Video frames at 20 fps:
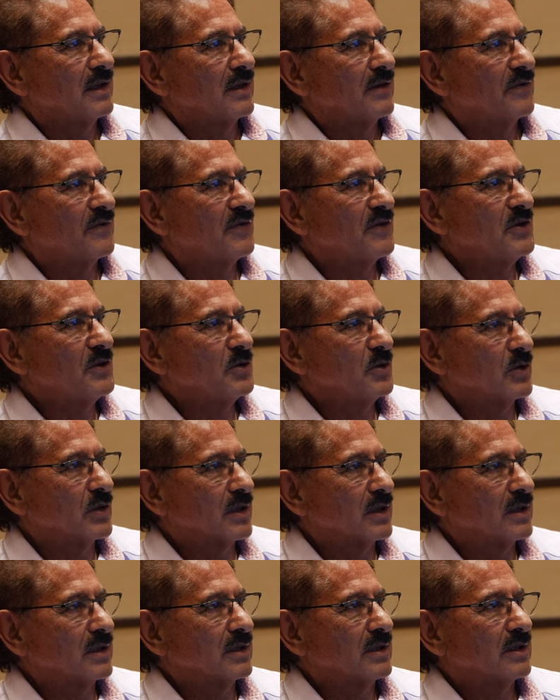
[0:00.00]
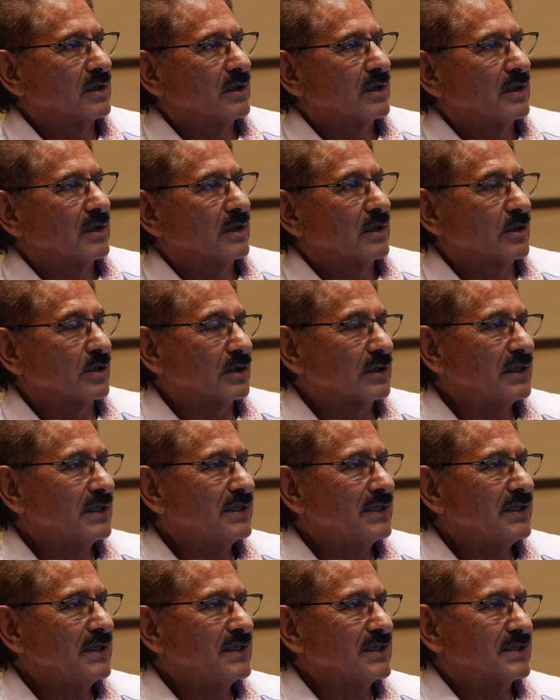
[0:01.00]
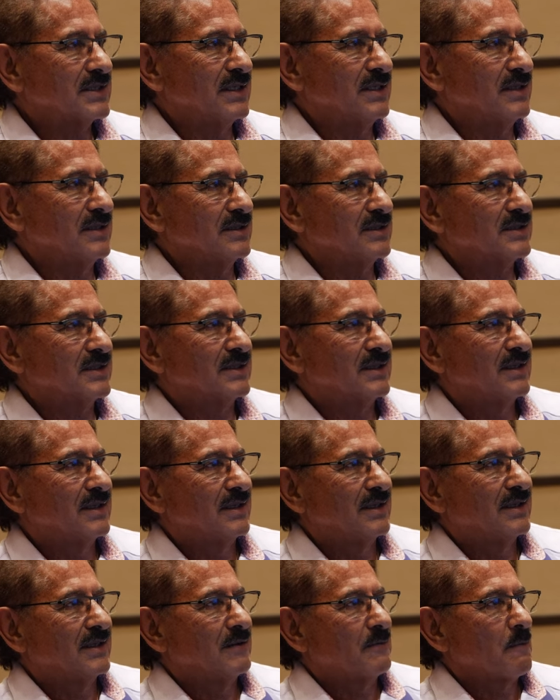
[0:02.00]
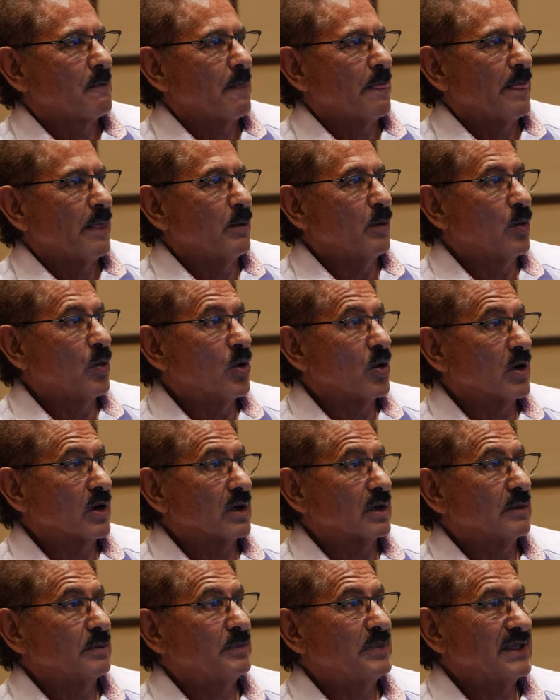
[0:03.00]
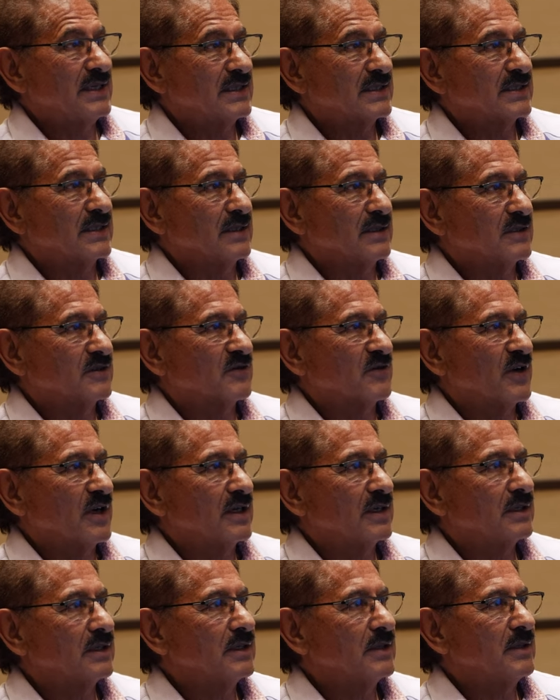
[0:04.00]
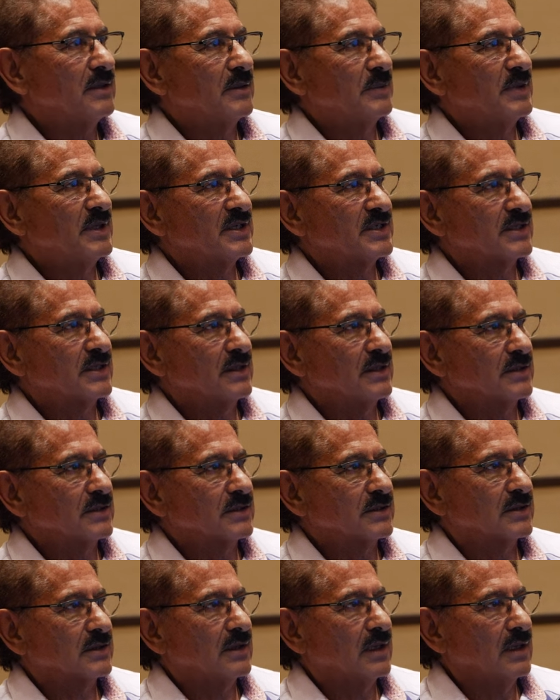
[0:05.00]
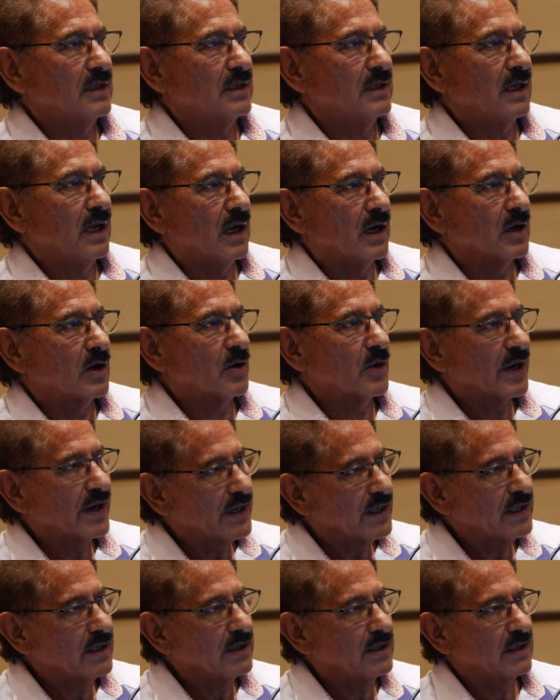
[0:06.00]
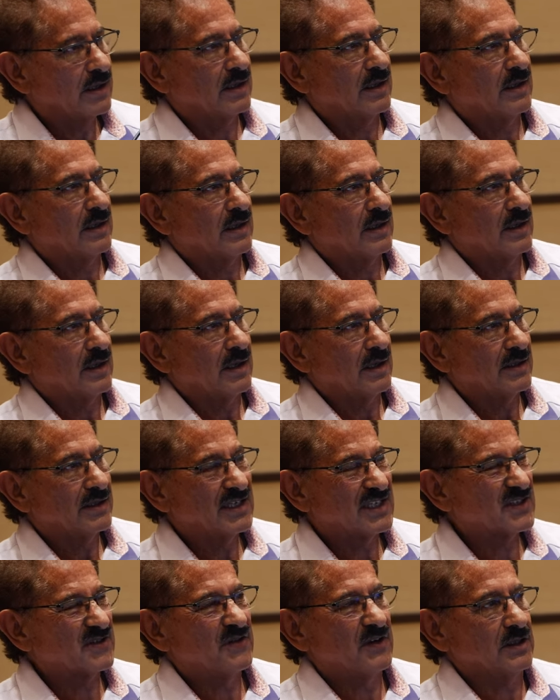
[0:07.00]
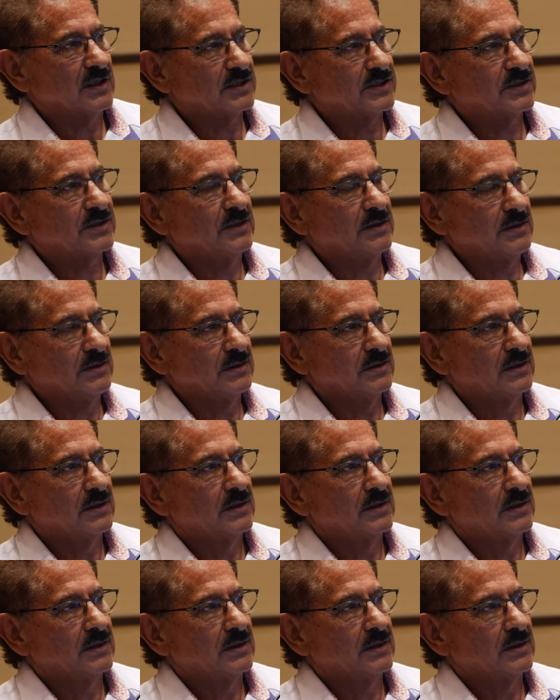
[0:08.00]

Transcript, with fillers: fewer early T cells more B cells, frankly. The B cells uh, are already dysfunctional,